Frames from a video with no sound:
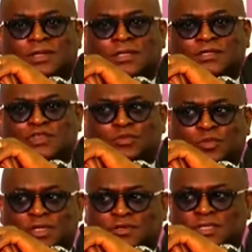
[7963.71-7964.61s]
And just to
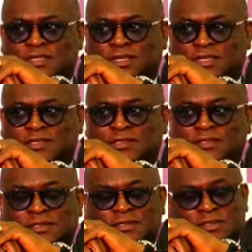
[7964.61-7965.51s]
buttress that,
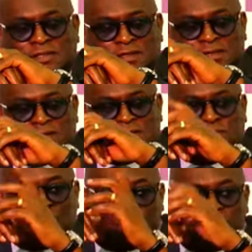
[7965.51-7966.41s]

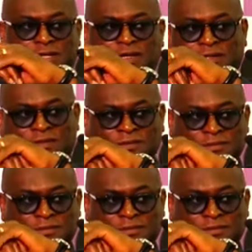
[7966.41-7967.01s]
Portugal